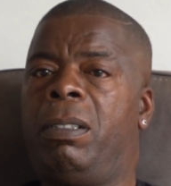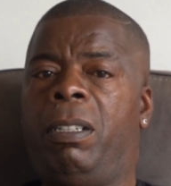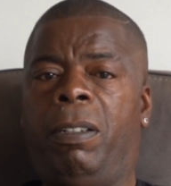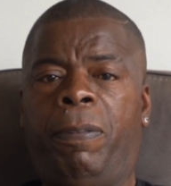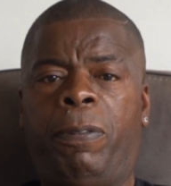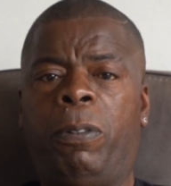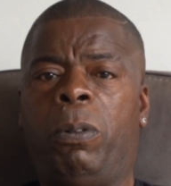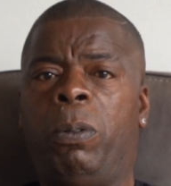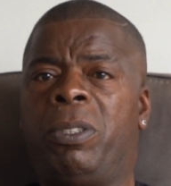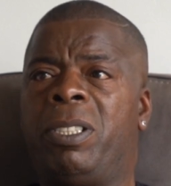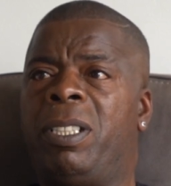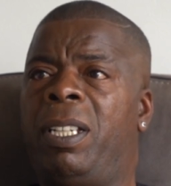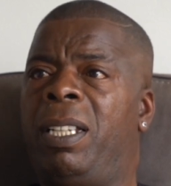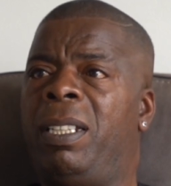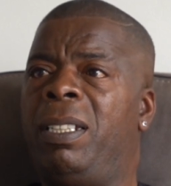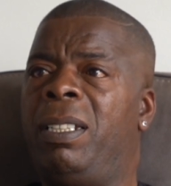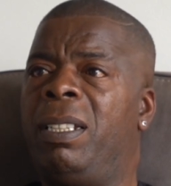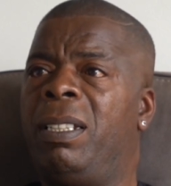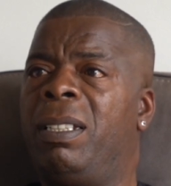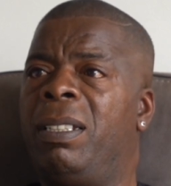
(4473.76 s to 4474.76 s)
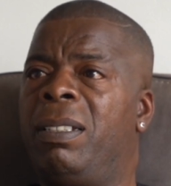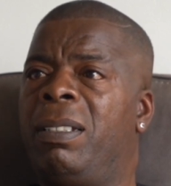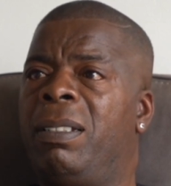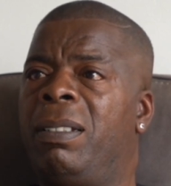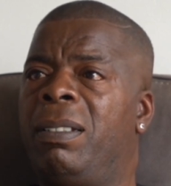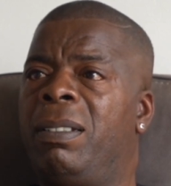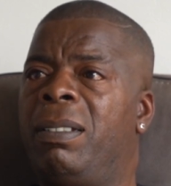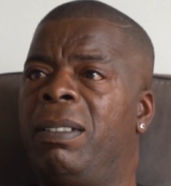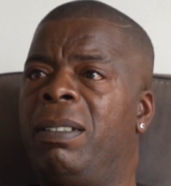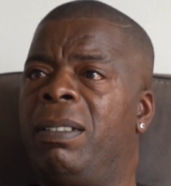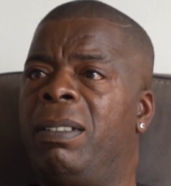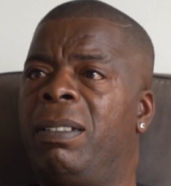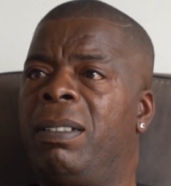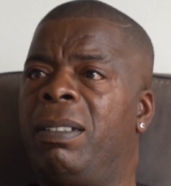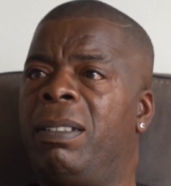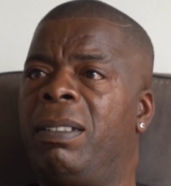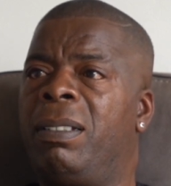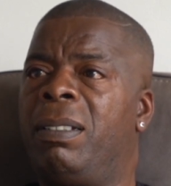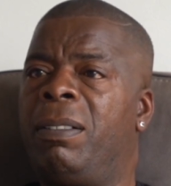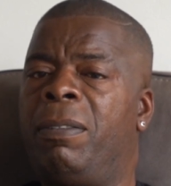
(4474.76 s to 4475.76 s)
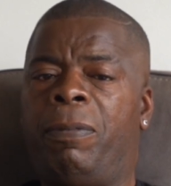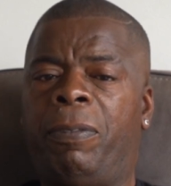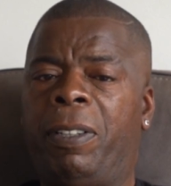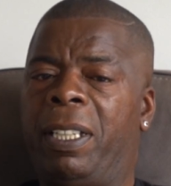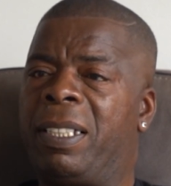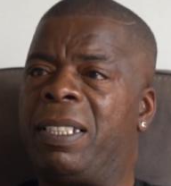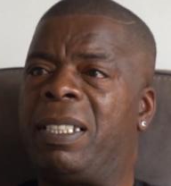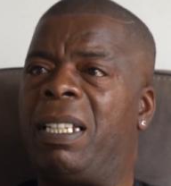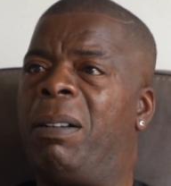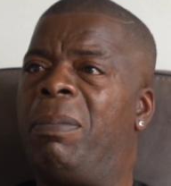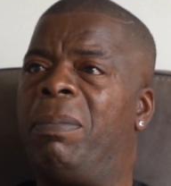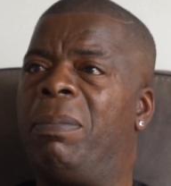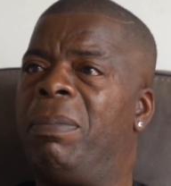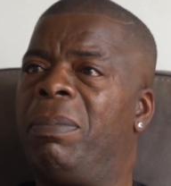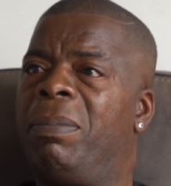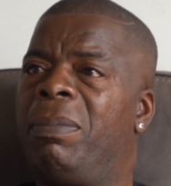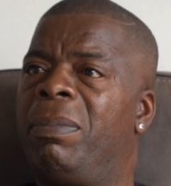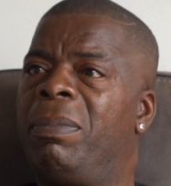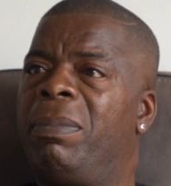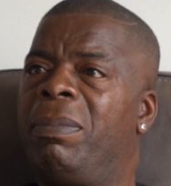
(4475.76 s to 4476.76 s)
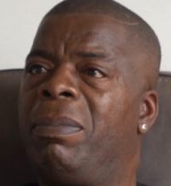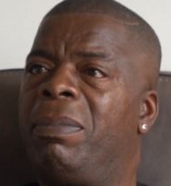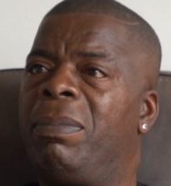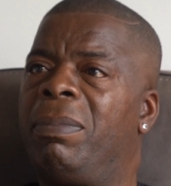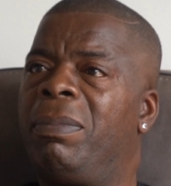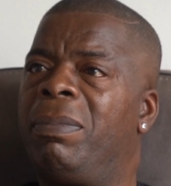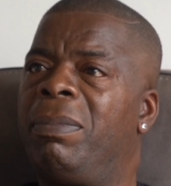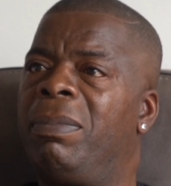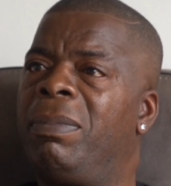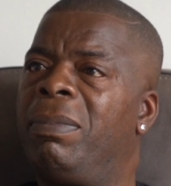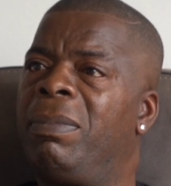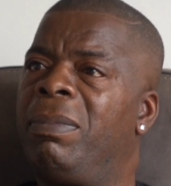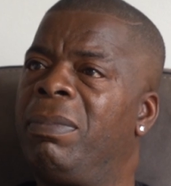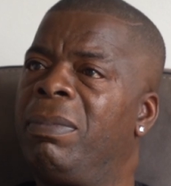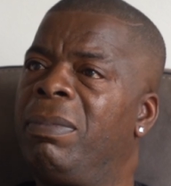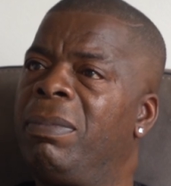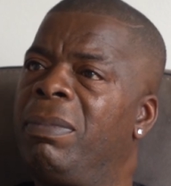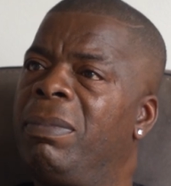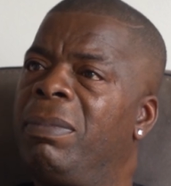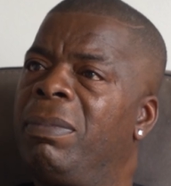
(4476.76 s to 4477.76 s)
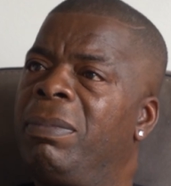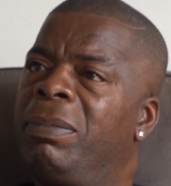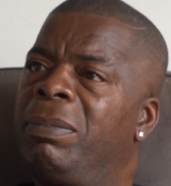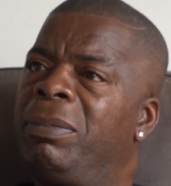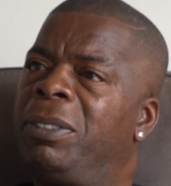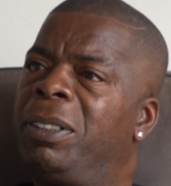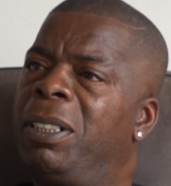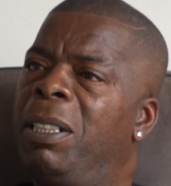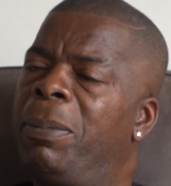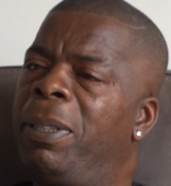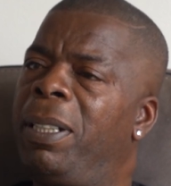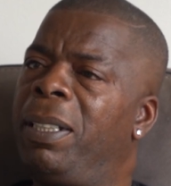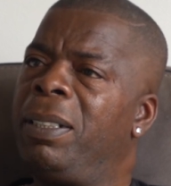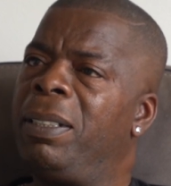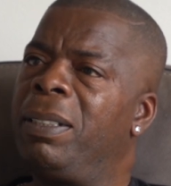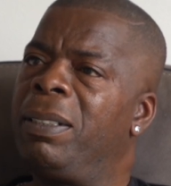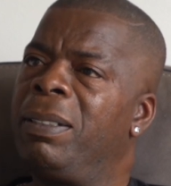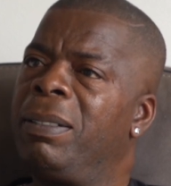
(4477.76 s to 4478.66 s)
You're 14. Fix up. Do you know what I mean?